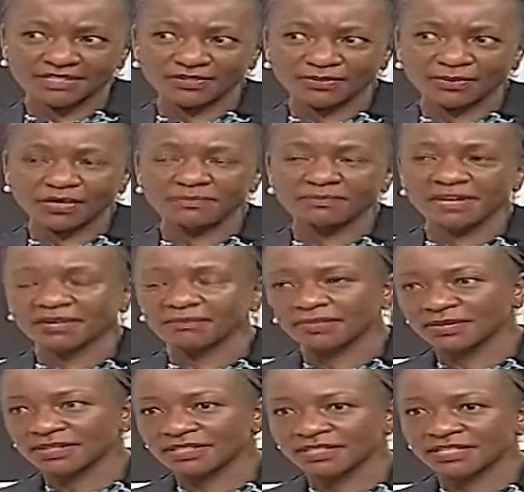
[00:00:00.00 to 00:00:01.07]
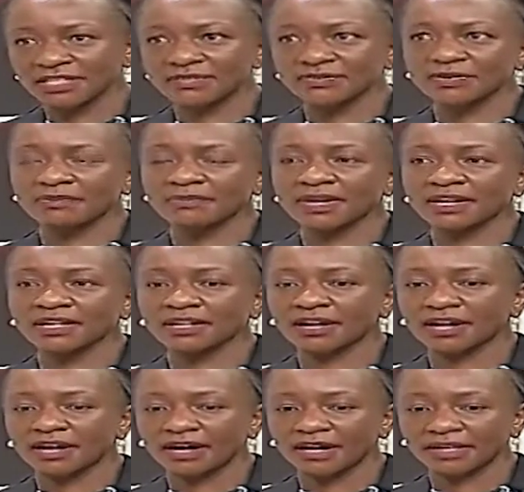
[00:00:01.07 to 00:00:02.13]
We make policies, we make
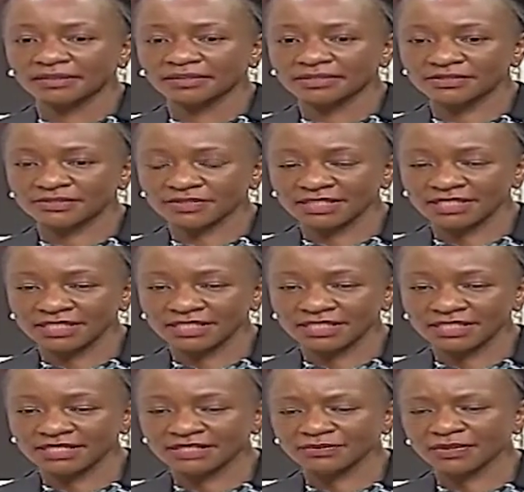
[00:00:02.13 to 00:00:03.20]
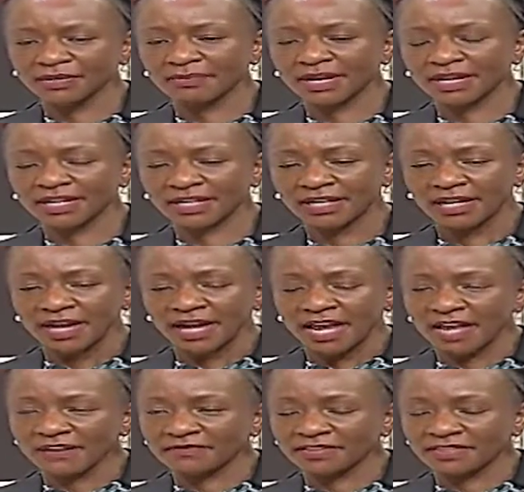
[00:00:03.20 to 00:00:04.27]
uh, strategies, we make
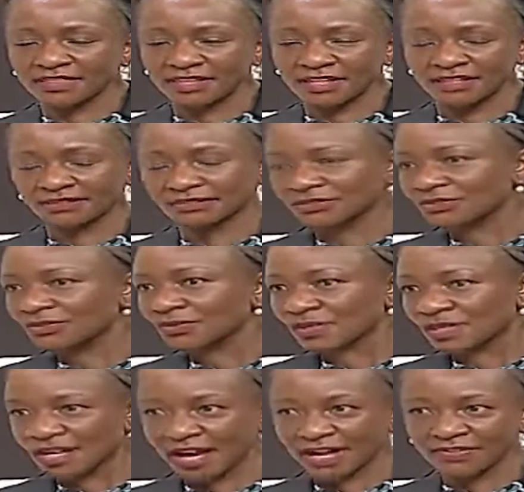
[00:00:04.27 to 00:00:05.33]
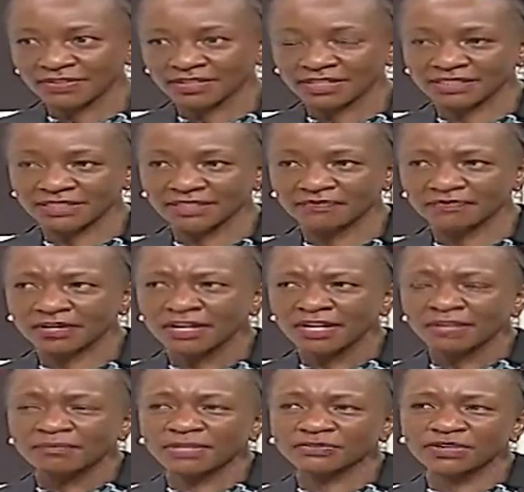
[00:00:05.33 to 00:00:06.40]
everything to do with agriculture.
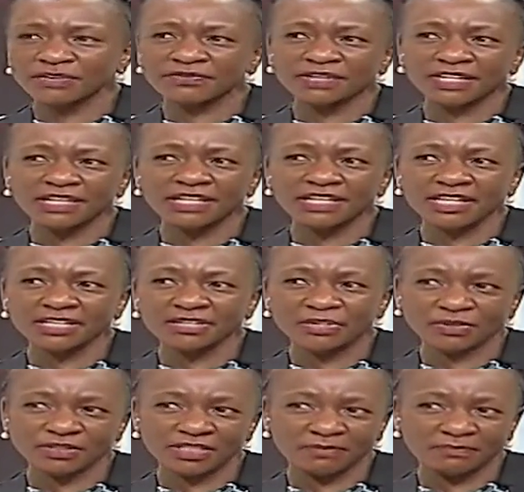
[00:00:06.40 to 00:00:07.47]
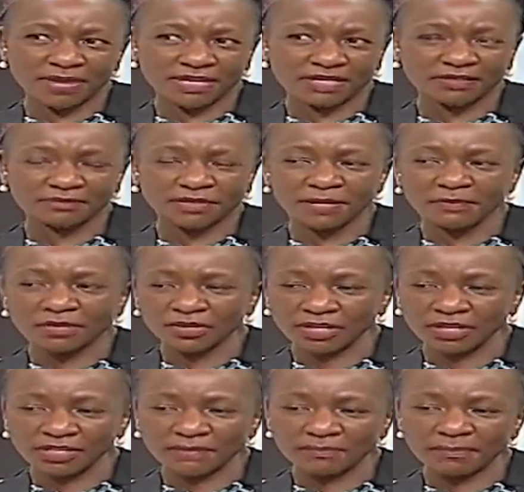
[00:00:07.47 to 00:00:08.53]
But we have really ignored the part, the,
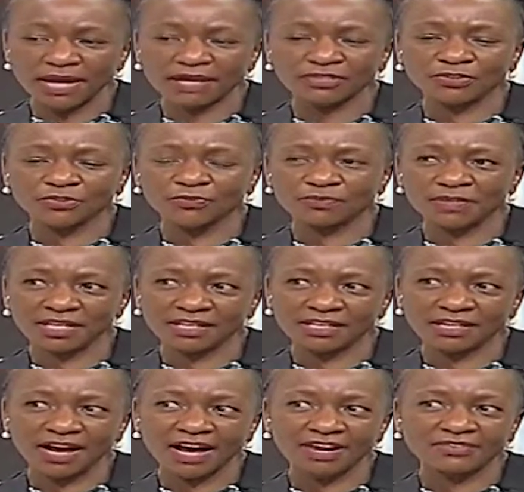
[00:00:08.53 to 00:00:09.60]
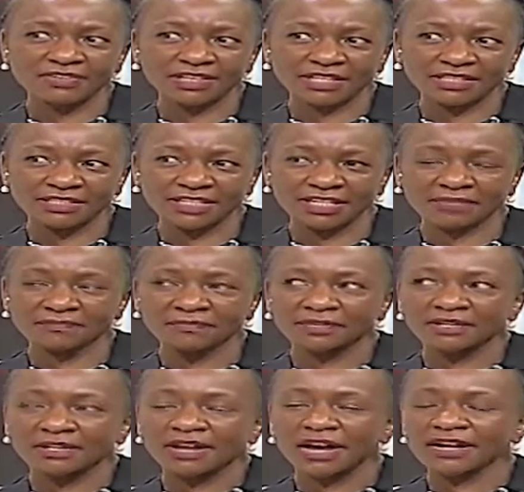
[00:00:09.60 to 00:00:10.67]
uh, the part of making agriculture
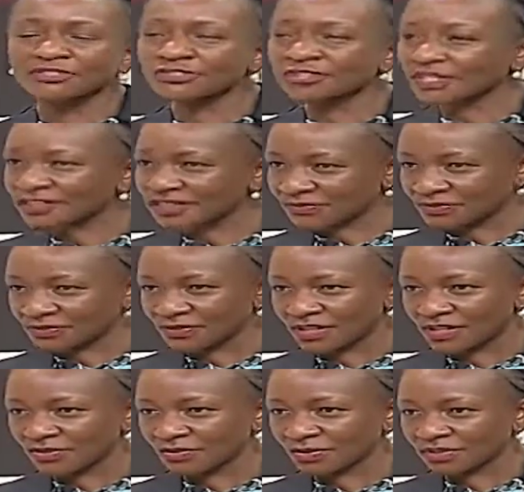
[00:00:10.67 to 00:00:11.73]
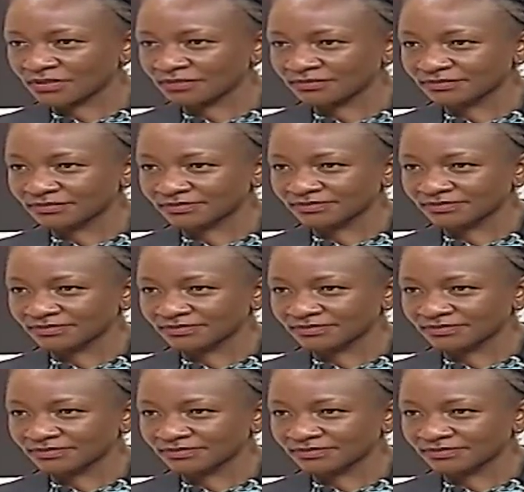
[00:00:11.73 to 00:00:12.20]
attractive to the youth. Yes.